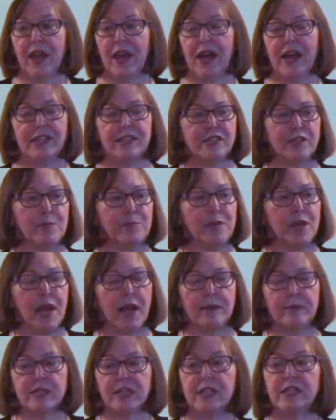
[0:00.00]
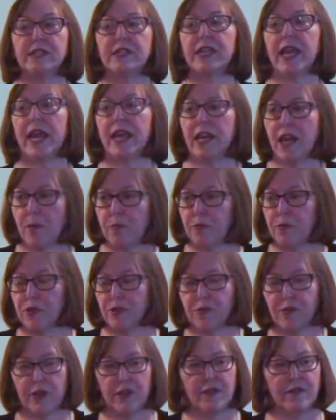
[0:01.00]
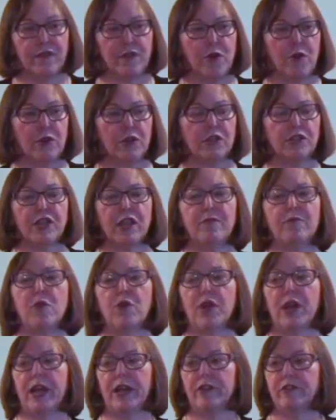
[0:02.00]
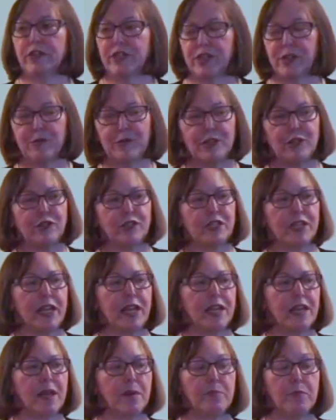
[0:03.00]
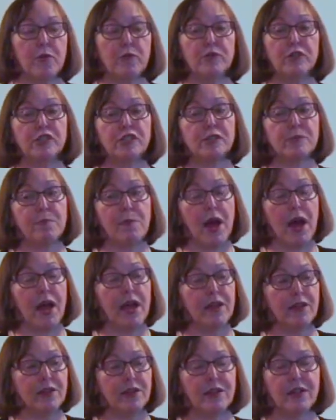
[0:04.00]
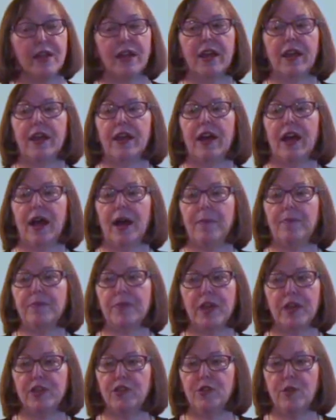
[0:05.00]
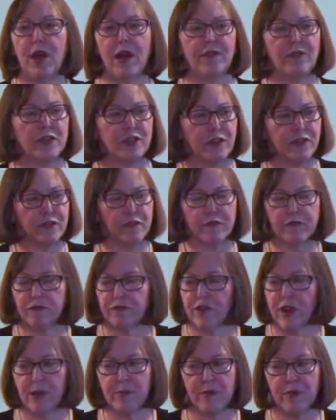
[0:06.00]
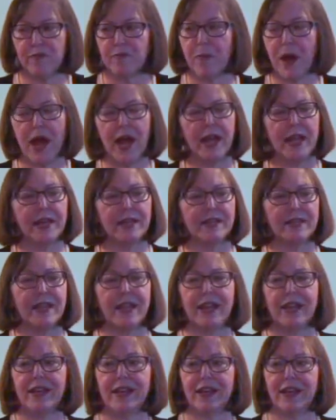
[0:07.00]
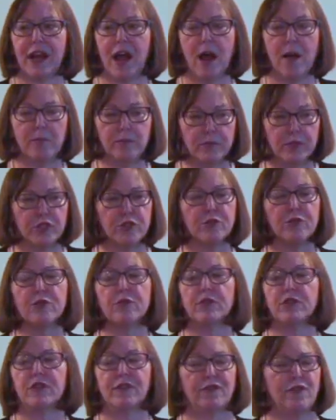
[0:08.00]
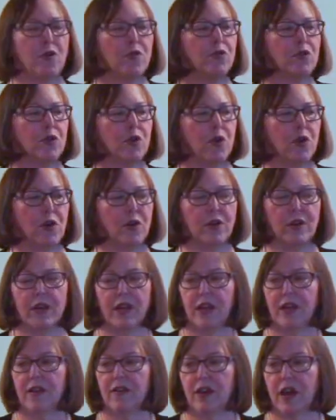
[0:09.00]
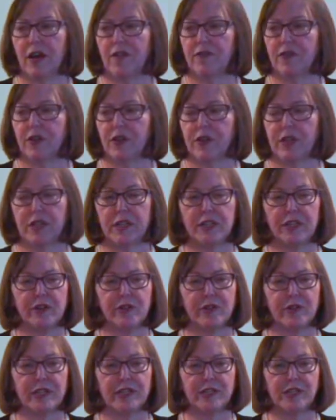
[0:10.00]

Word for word: And sometimes they stand up when they're on the phone because you have more energy when you stand up. But when you smile, um, you have a different frame of mind, and it comes through in the phone call uh, very clearly.